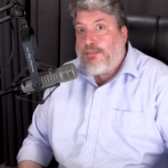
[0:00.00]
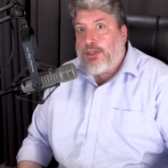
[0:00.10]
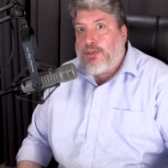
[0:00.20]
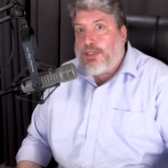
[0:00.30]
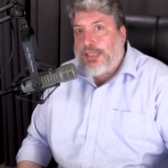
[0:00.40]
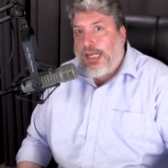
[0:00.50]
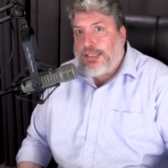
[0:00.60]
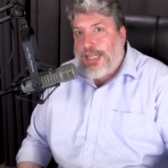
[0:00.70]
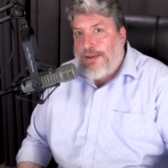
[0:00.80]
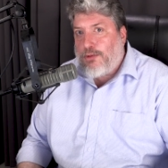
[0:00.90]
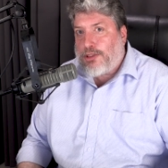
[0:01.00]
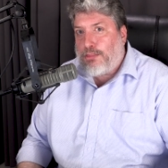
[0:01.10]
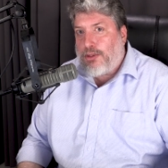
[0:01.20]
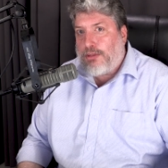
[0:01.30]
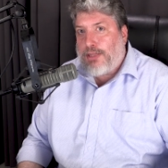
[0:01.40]
Because King David was
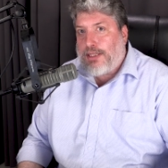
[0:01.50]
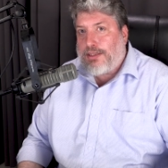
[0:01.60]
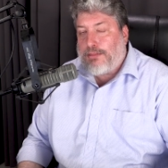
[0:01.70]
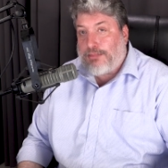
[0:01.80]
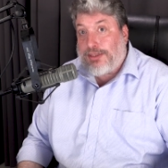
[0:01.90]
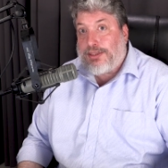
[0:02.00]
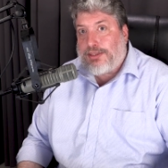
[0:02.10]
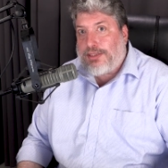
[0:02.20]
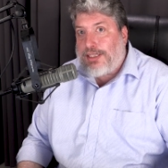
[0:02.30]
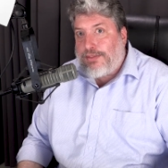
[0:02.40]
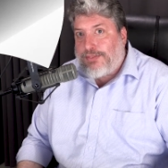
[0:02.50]
born in Bethlehem. It's the city